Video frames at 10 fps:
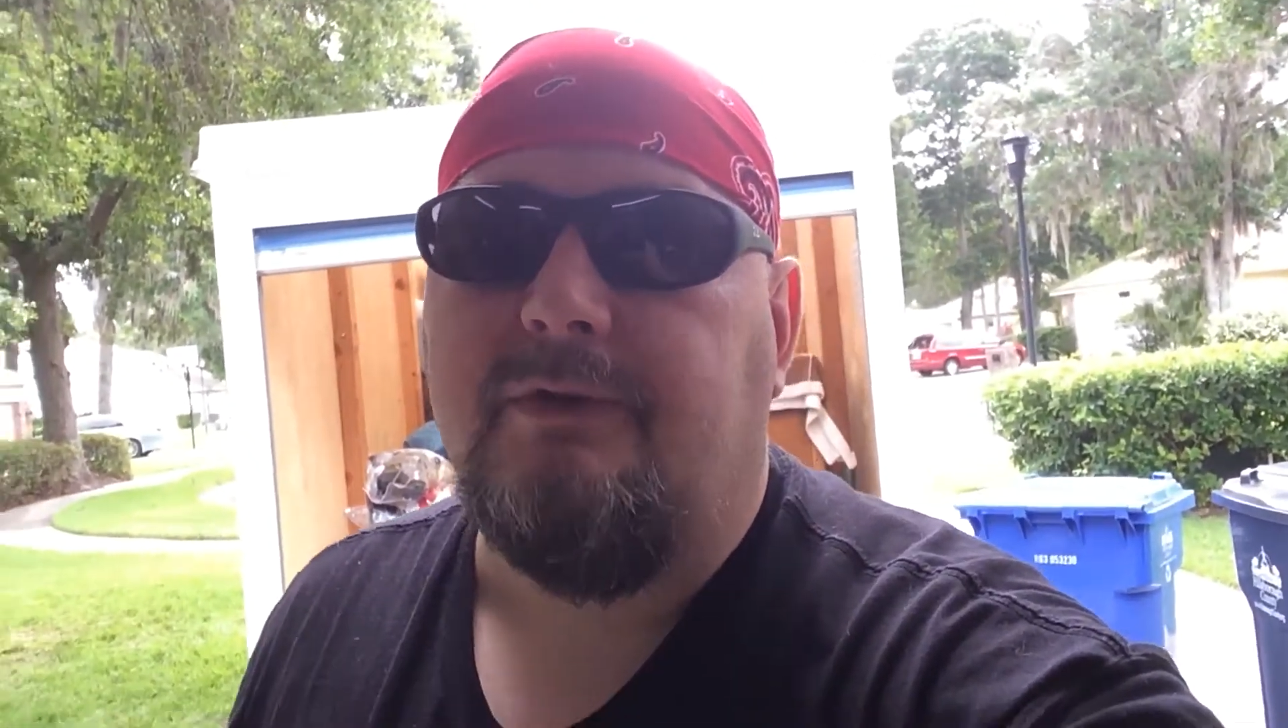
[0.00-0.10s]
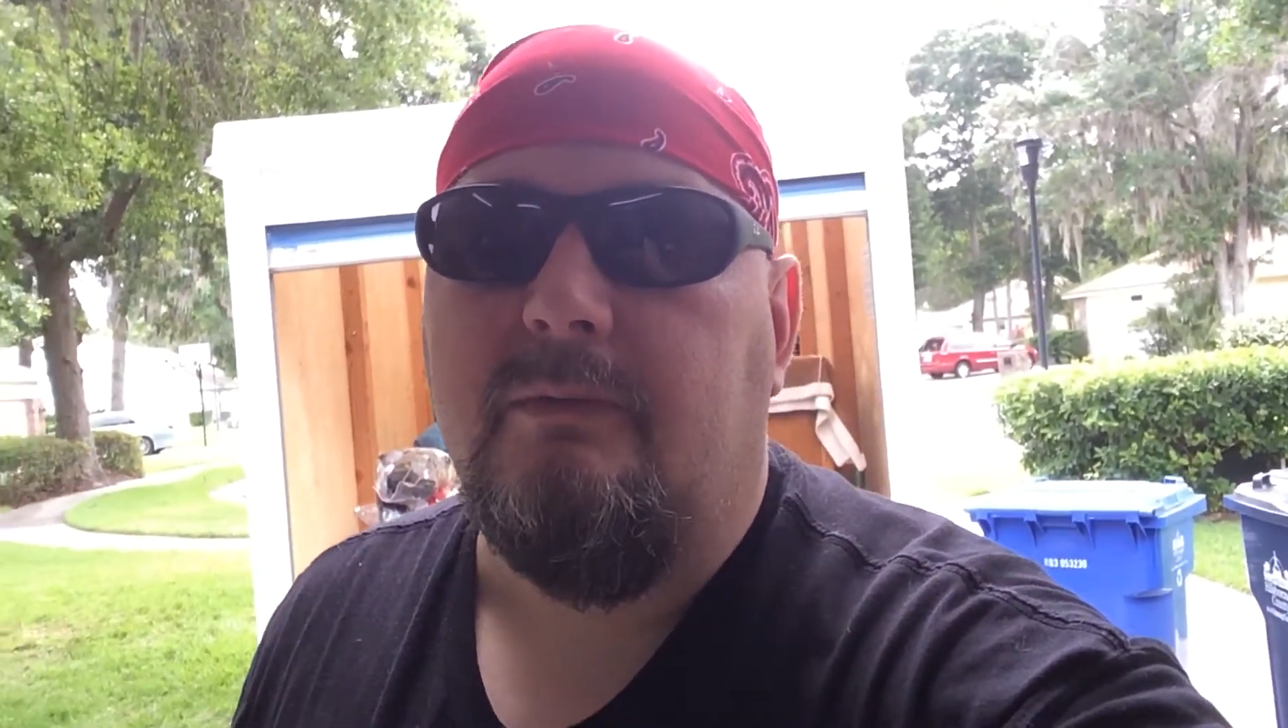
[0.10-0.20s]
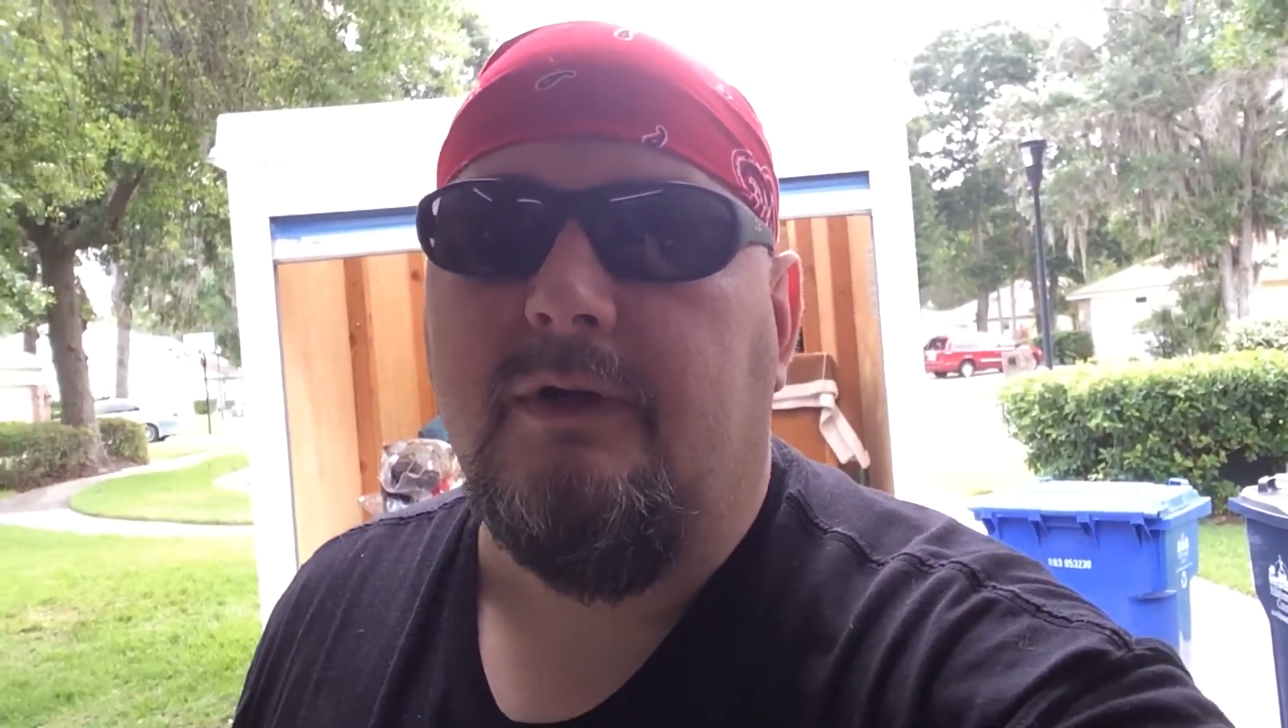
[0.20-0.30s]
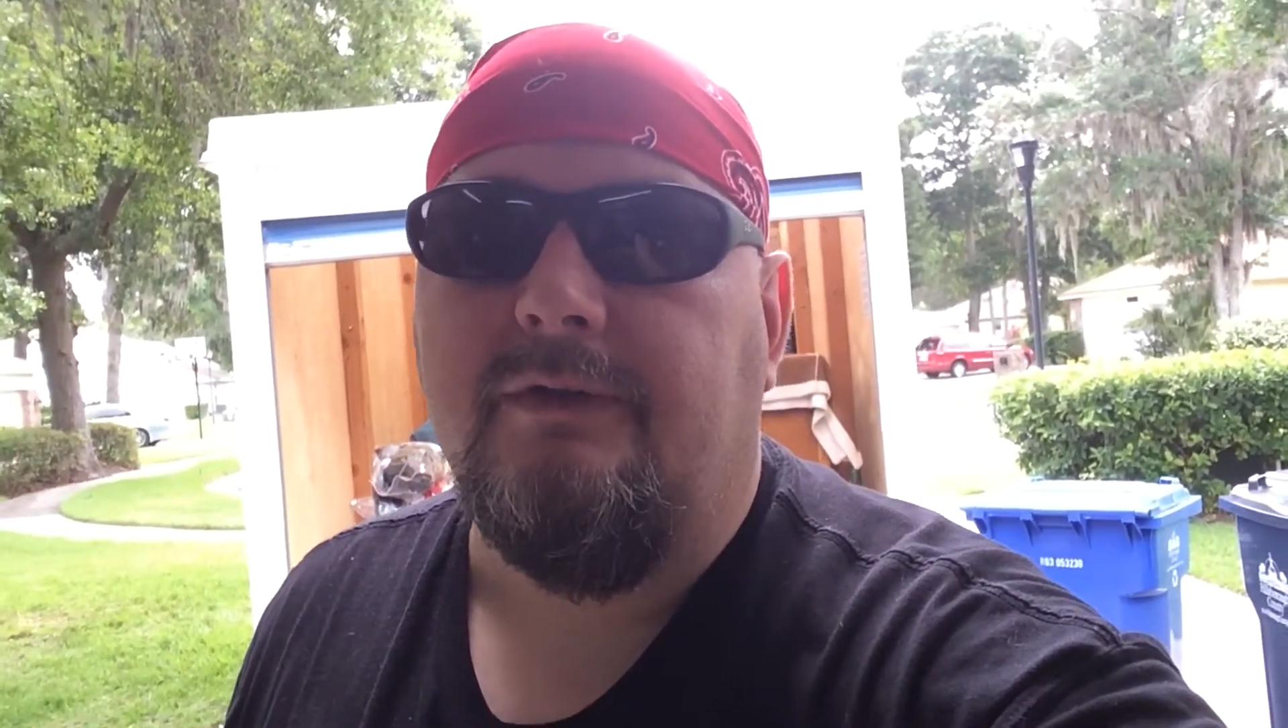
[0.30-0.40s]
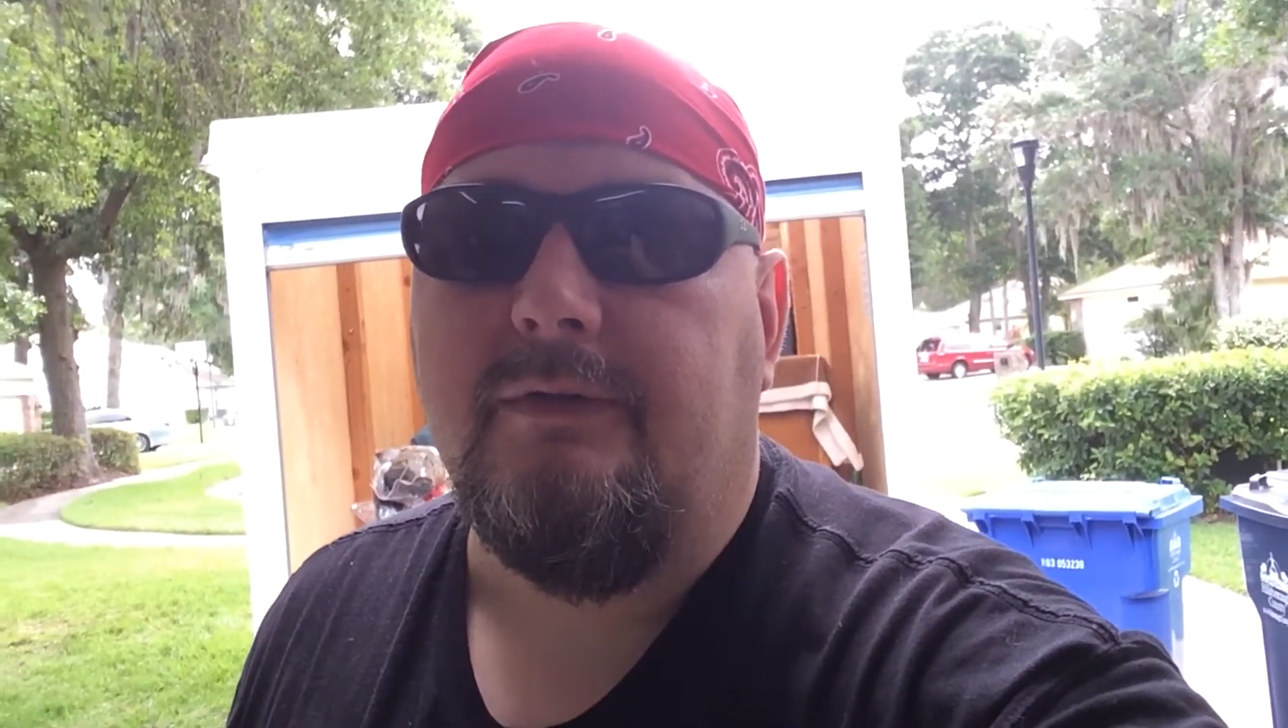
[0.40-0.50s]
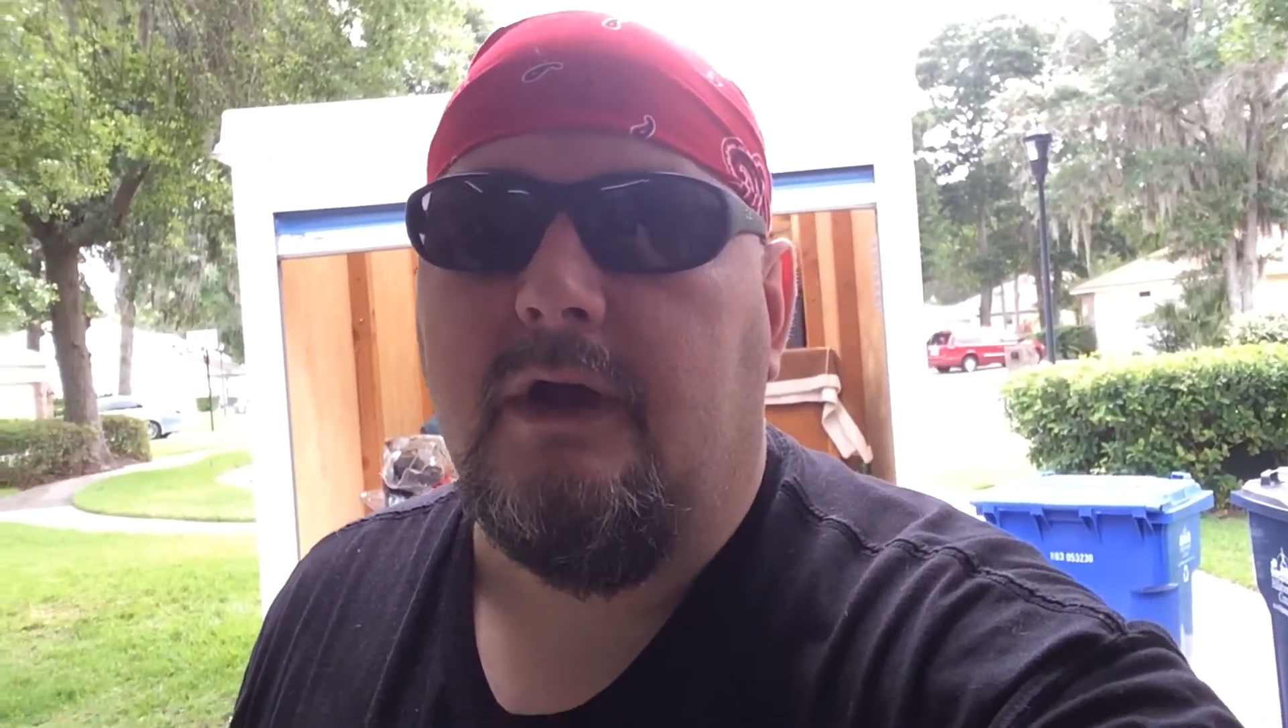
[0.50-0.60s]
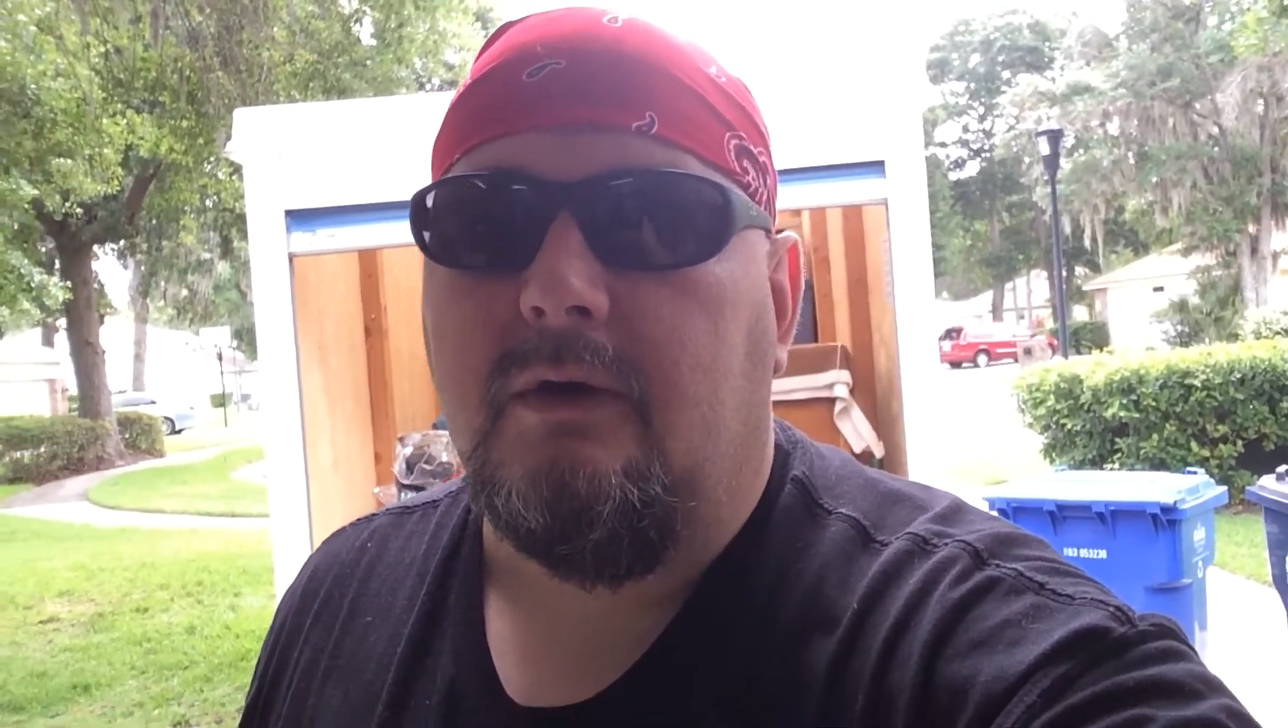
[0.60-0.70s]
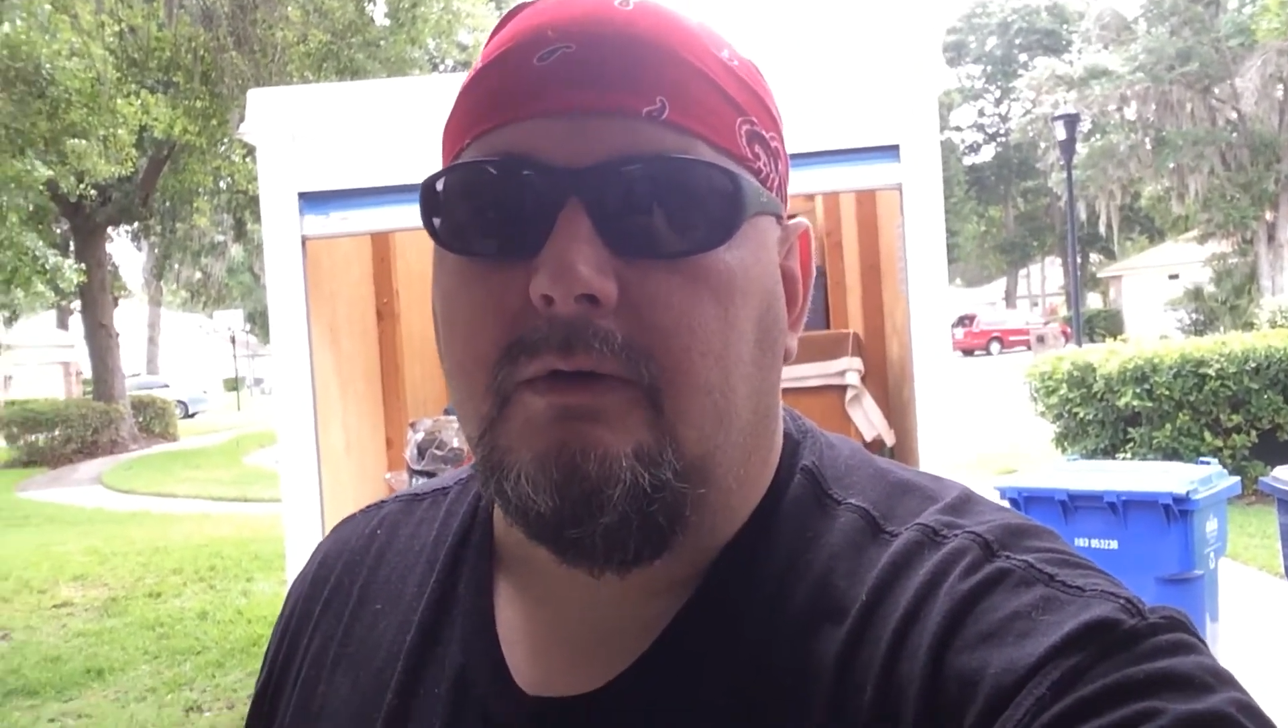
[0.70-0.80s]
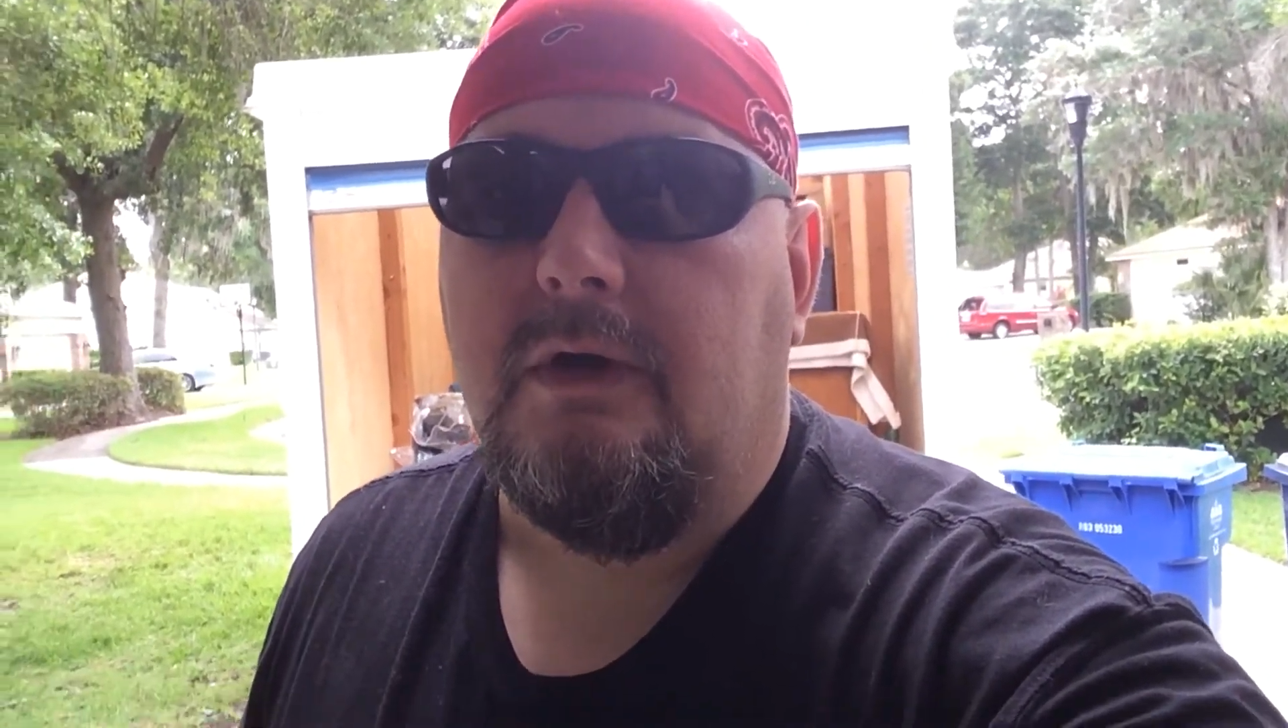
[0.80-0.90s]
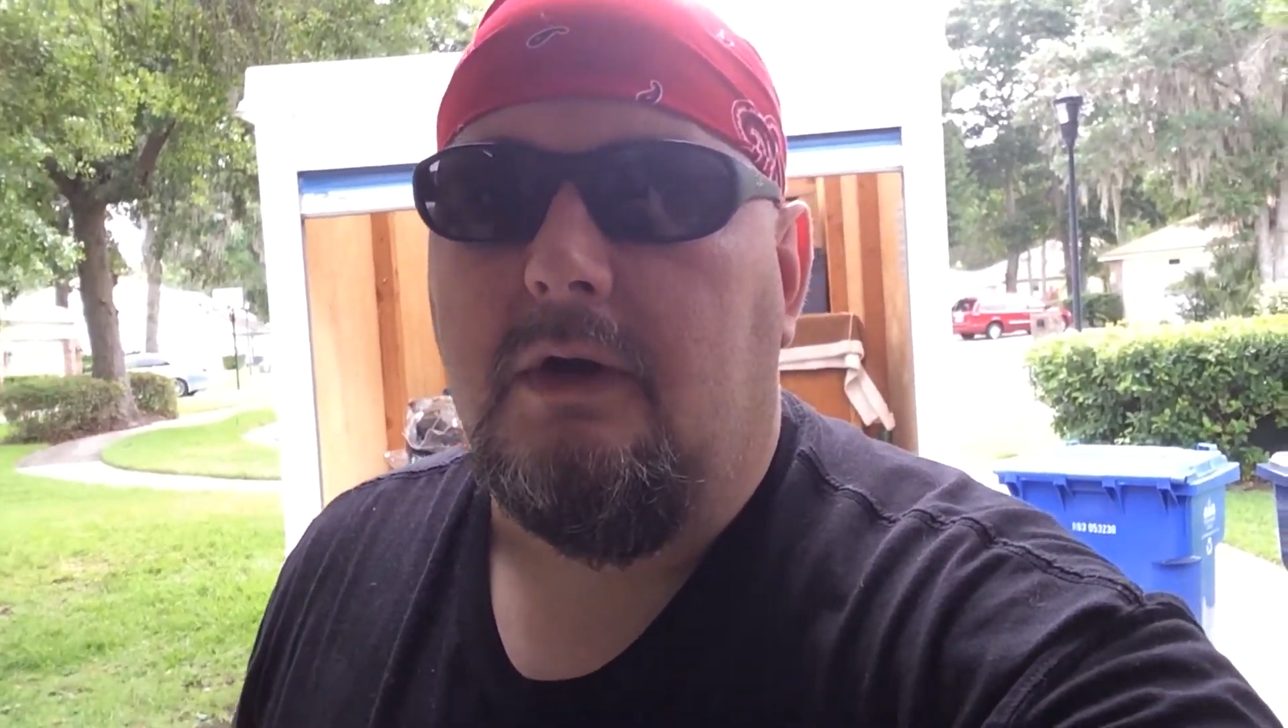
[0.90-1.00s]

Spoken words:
2 months now.